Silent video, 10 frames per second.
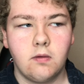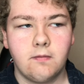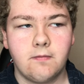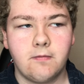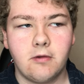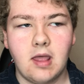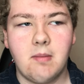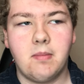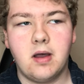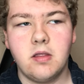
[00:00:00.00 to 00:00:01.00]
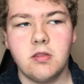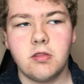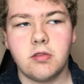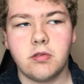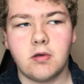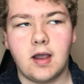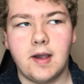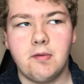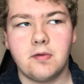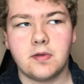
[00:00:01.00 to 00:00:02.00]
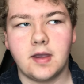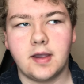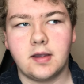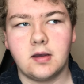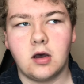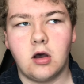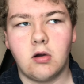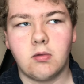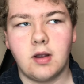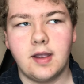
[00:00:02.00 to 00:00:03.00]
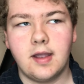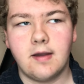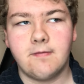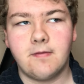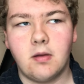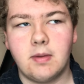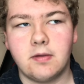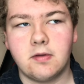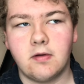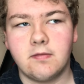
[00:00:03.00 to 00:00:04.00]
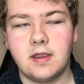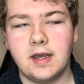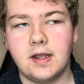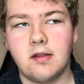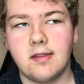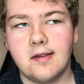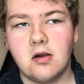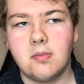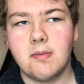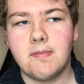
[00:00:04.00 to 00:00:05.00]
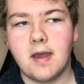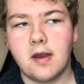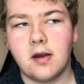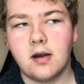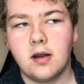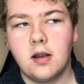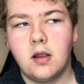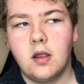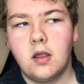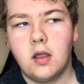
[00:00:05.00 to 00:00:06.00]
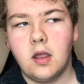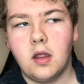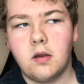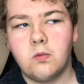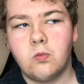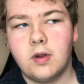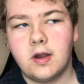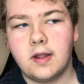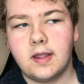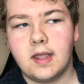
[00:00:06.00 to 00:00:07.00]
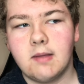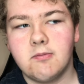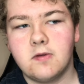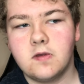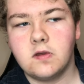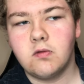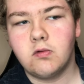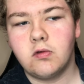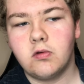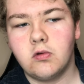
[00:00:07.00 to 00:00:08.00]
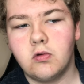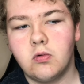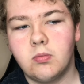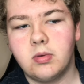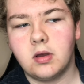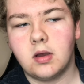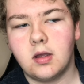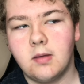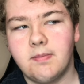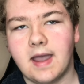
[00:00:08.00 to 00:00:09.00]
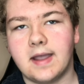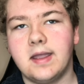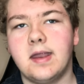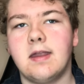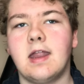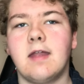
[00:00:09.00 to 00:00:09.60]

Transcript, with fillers: for that month, I was like, all right. I felt myself getting a little bit better. And when I came to YouTube back in